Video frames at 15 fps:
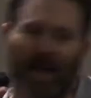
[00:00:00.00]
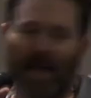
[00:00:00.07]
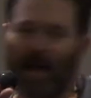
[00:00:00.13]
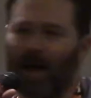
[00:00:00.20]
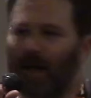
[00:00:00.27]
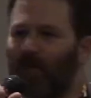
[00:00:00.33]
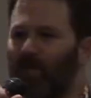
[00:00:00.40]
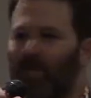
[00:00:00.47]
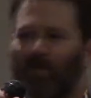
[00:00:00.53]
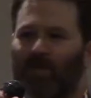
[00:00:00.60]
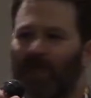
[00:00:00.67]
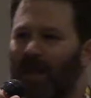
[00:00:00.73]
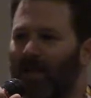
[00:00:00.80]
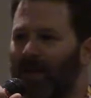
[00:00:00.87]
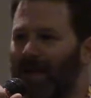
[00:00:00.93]
eh,
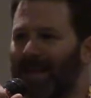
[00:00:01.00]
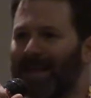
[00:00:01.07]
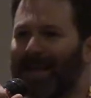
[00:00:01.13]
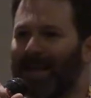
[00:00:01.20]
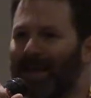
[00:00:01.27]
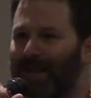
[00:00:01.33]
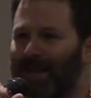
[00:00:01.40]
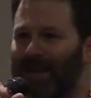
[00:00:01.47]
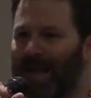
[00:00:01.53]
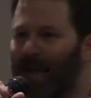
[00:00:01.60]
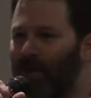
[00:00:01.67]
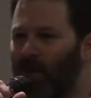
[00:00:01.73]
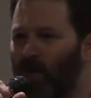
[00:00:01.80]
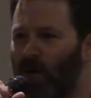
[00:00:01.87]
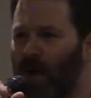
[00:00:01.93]
yeah, I mean, at the end of the day,
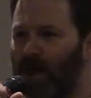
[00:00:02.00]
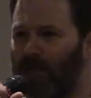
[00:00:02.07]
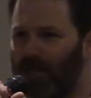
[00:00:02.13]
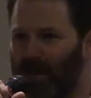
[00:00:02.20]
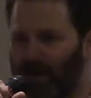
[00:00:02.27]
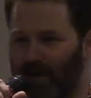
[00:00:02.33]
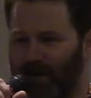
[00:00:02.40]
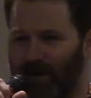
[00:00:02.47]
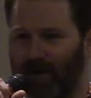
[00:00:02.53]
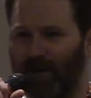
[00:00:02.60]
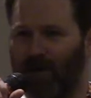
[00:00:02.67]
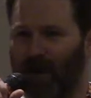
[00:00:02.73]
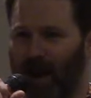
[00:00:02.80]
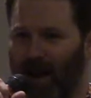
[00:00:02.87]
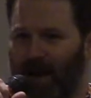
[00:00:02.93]
my wife and I are just
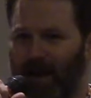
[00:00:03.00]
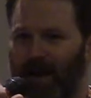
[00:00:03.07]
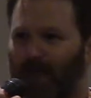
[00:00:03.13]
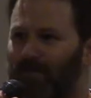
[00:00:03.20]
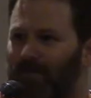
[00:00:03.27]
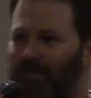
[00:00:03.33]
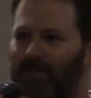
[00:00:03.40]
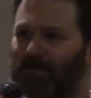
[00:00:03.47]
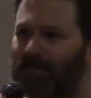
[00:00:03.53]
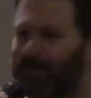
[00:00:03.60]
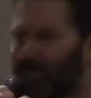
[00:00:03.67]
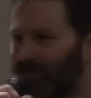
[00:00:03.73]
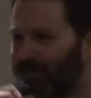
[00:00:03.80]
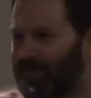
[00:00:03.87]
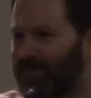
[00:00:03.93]
cracking up.
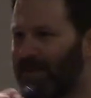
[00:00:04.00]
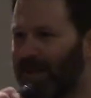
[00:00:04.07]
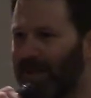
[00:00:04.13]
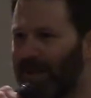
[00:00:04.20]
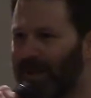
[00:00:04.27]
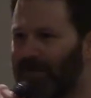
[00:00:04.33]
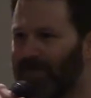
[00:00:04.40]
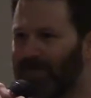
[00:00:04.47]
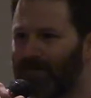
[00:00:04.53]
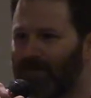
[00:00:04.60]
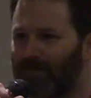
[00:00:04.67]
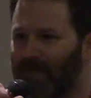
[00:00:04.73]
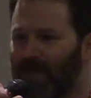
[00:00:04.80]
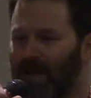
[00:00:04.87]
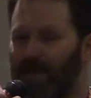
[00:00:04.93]
You know,
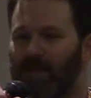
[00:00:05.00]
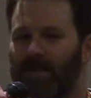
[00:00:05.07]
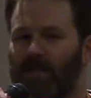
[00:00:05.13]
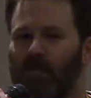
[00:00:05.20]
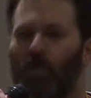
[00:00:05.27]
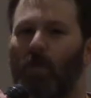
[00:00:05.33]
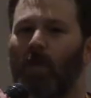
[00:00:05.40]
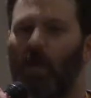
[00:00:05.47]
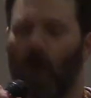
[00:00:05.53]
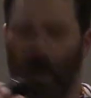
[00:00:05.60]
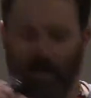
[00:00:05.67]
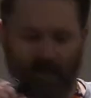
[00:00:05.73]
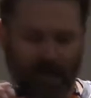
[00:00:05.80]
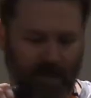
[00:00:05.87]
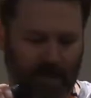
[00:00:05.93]
this is what my
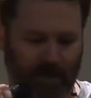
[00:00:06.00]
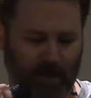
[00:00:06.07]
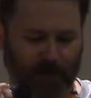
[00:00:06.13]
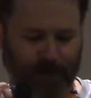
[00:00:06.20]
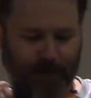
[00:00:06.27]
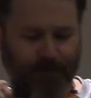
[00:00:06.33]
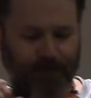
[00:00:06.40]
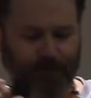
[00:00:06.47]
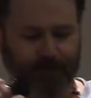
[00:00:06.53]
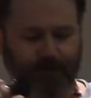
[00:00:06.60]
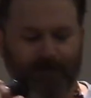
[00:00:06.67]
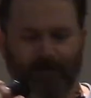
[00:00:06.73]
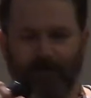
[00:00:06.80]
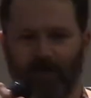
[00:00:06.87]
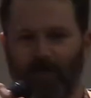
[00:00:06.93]
wife says.
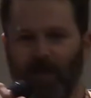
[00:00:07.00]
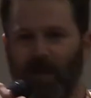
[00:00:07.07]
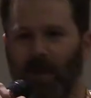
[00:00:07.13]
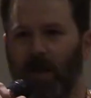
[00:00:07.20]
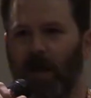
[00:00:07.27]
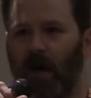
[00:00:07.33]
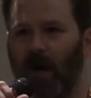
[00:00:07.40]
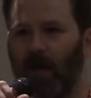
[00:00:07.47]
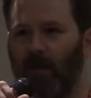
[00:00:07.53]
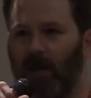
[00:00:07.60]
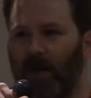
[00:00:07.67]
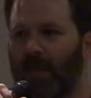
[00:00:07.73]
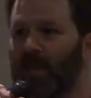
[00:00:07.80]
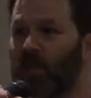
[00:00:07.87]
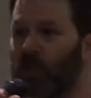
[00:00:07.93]
Uh,
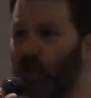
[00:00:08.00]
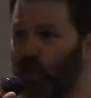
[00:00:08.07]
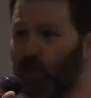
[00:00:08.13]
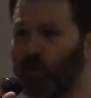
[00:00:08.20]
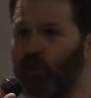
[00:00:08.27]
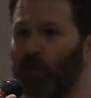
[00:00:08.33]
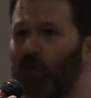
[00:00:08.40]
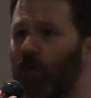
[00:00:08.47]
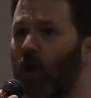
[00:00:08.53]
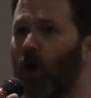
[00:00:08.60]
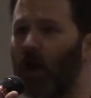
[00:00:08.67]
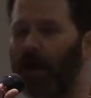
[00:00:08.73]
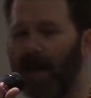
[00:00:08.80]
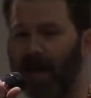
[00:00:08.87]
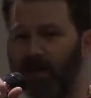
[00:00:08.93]
and this is true for
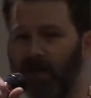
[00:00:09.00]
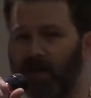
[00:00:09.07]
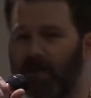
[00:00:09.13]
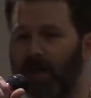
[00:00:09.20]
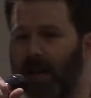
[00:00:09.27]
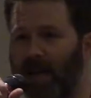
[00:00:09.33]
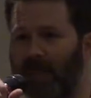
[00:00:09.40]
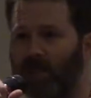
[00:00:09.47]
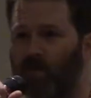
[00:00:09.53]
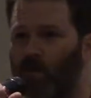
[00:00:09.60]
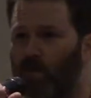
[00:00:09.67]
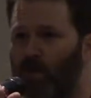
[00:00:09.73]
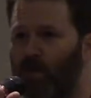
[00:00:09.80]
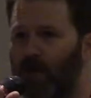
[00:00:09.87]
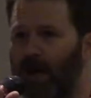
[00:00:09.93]
all actors, and
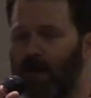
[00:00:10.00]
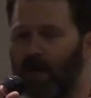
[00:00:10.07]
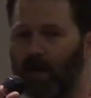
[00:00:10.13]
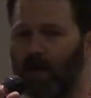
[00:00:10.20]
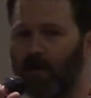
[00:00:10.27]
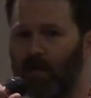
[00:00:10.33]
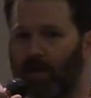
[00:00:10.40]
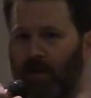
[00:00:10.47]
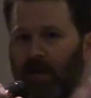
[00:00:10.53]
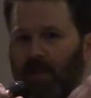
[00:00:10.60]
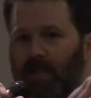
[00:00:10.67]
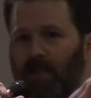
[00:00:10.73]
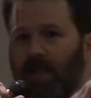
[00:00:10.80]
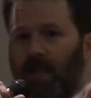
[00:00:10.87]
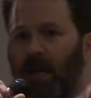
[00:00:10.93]
everyone will back me up on
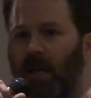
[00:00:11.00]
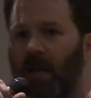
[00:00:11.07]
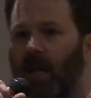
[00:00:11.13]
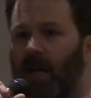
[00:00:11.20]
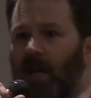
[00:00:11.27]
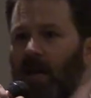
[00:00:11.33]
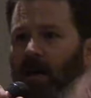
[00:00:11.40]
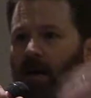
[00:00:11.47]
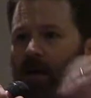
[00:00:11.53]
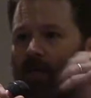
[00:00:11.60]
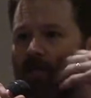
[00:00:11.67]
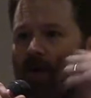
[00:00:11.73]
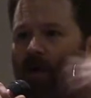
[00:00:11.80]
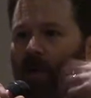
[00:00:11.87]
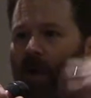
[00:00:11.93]
this.
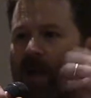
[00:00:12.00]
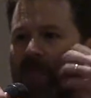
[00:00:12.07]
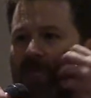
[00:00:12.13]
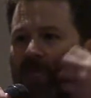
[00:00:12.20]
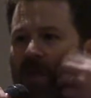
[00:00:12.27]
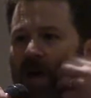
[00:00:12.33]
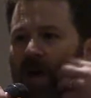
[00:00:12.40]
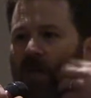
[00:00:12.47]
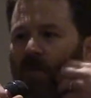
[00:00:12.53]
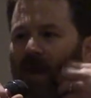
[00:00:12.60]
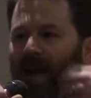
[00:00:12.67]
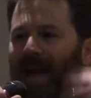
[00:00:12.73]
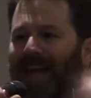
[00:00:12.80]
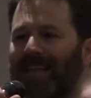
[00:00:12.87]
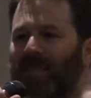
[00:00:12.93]
My wife, I, when
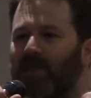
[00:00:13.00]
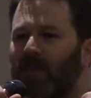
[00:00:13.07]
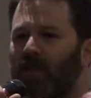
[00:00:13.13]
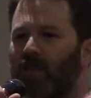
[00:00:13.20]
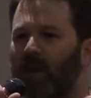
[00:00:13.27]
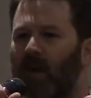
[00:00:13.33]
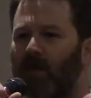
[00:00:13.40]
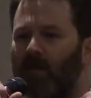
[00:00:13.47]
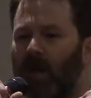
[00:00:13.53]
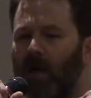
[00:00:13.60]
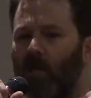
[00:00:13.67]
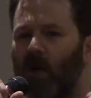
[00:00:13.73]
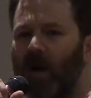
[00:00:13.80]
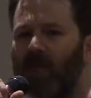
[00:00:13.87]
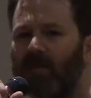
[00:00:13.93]
I ask my job,
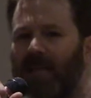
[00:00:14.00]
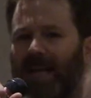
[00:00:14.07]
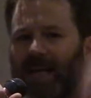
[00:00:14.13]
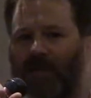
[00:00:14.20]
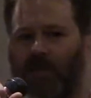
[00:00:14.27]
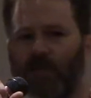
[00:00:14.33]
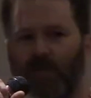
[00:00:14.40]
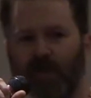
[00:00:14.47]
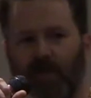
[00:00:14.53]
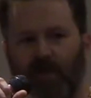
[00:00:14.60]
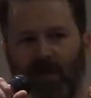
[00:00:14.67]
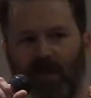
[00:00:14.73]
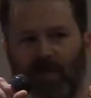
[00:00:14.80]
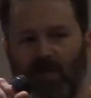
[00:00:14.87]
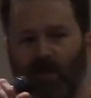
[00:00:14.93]
my wife, can I do
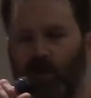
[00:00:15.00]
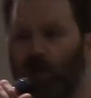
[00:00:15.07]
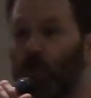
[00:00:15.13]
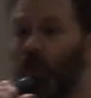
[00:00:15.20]
something for a